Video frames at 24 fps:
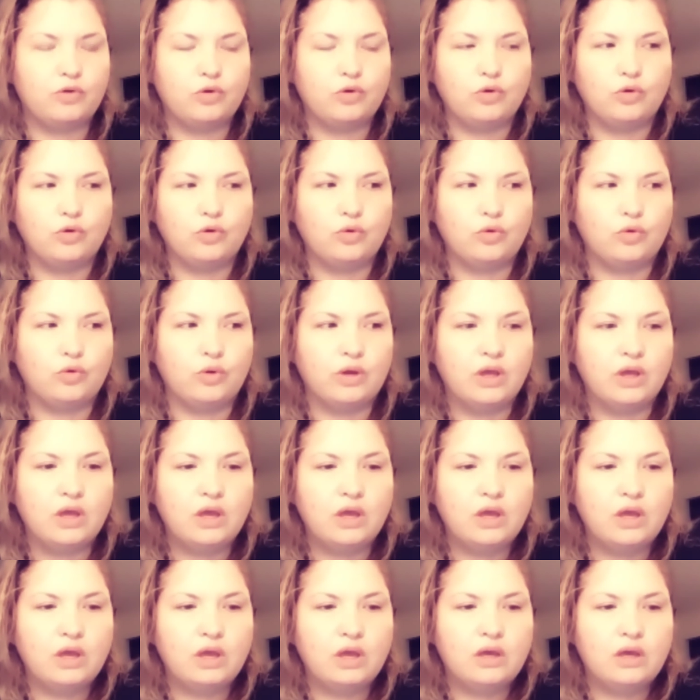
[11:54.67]
who
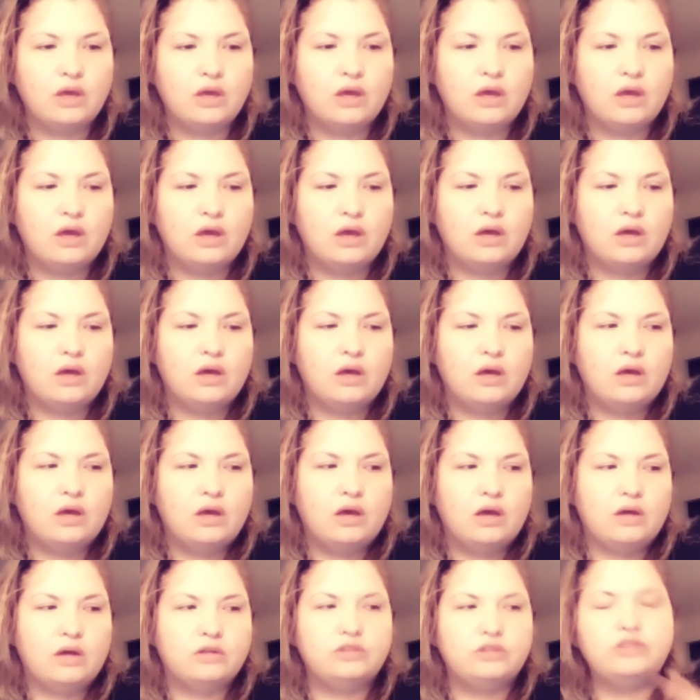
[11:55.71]

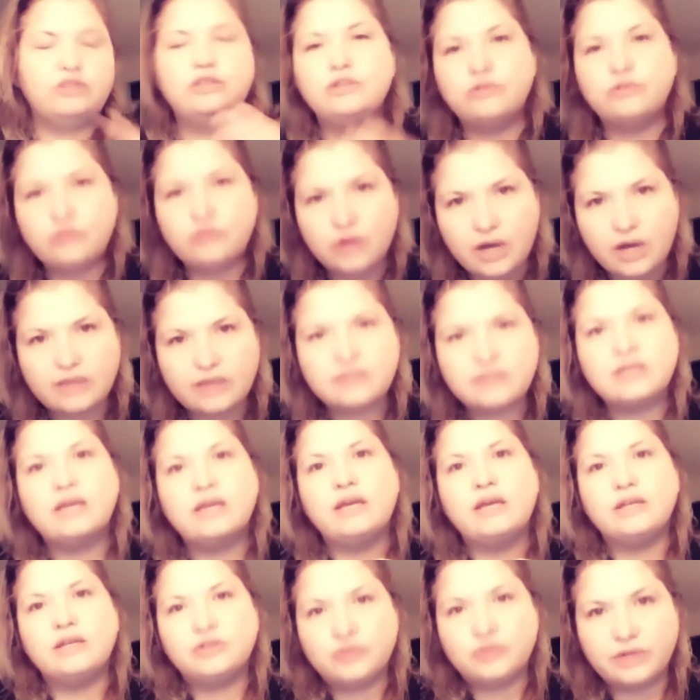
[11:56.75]
do drugs
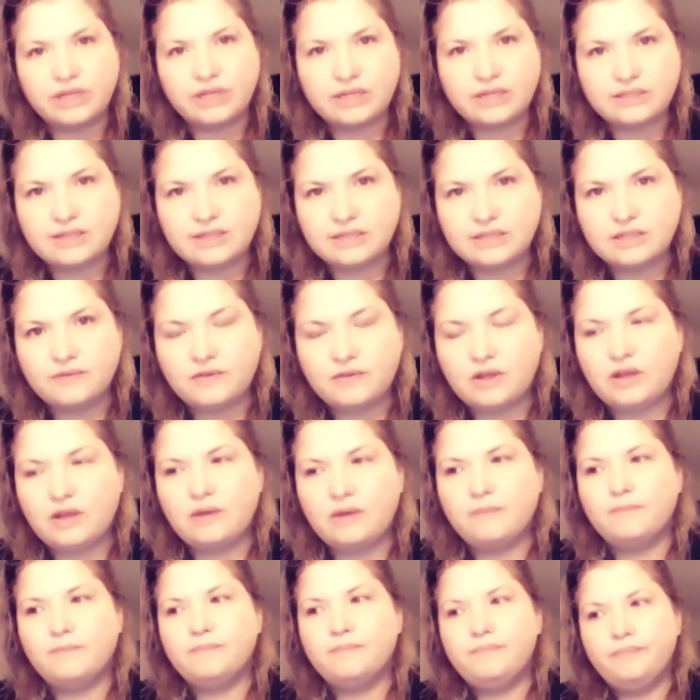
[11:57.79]
and drink
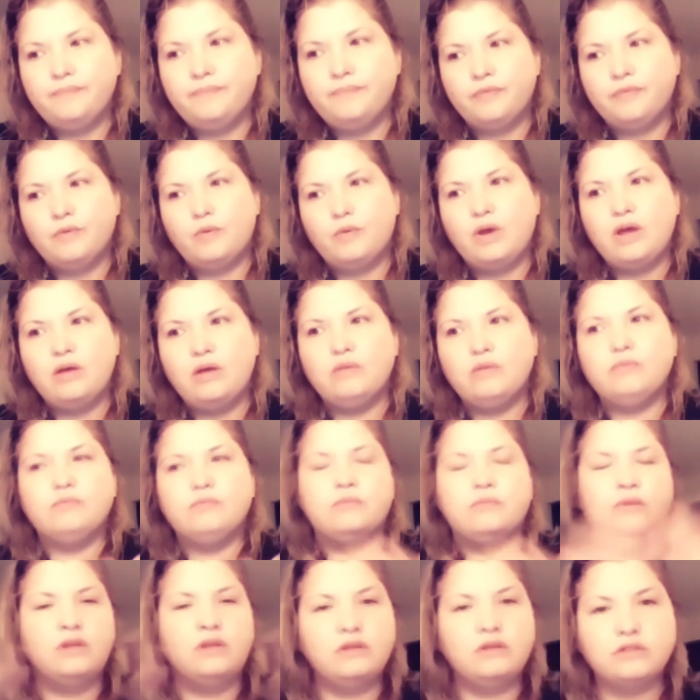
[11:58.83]
excessively. Well,
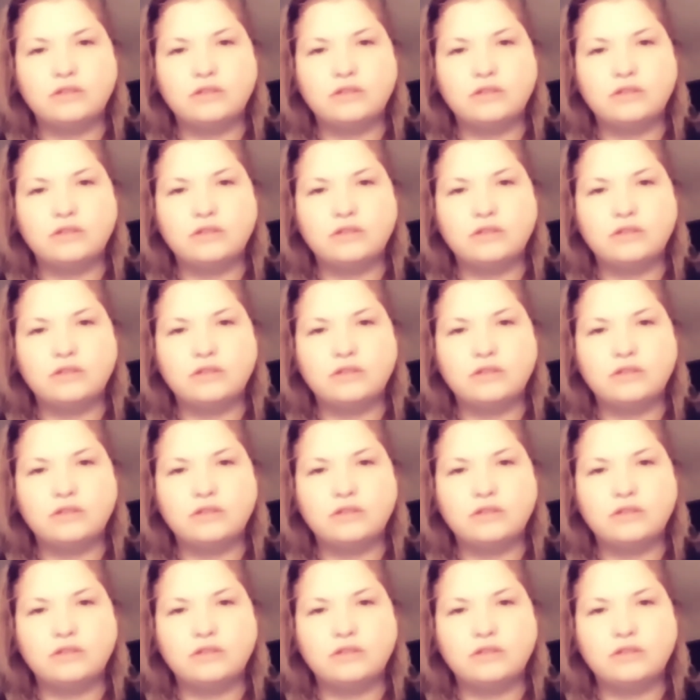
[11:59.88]
here's the